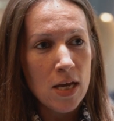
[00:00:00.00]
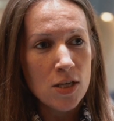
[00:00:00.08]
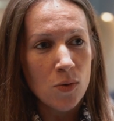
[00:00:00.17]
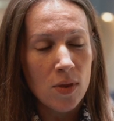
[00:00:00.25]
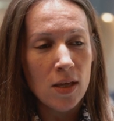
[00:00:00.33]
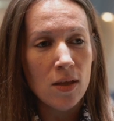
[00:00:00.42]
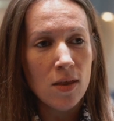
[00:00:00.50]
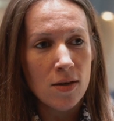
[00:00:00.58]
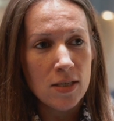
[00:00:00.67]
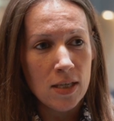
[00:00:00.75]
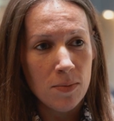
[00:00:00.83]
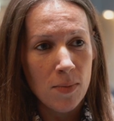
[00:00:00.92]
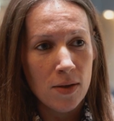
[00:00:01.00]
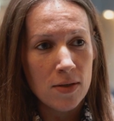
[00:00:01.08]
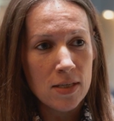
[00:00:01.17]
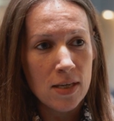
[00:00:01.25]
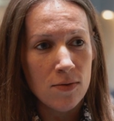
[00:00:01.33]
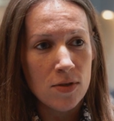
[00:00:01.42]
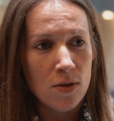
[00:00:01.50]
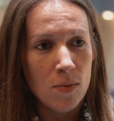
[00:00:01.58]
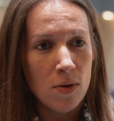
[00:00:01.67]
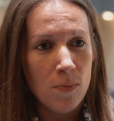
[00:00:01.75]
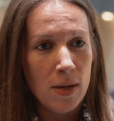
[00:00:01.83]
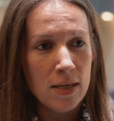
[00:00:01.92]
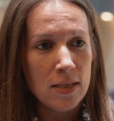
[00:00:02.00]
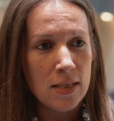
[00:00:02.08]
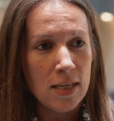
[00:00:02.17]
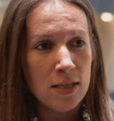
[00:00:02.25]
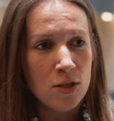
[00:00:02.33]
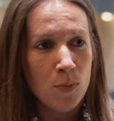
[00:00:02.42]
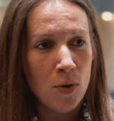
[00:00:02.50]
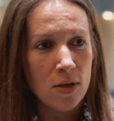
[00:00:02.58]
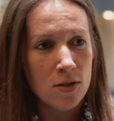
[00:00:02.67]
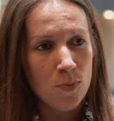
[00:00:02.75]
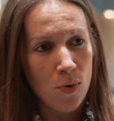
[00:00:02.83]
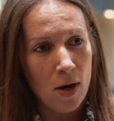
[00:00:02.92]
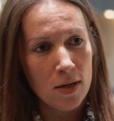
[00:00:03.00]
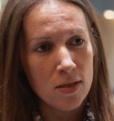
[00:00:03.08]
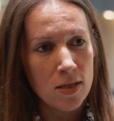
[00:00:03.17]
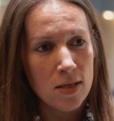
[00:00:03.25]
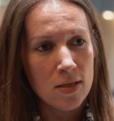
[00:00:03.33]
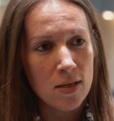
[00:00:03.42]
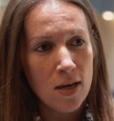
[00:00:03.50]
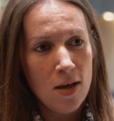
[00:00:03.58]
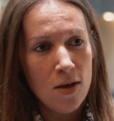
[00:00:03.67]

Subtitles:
So I think 13 months gives them an ability to put into practice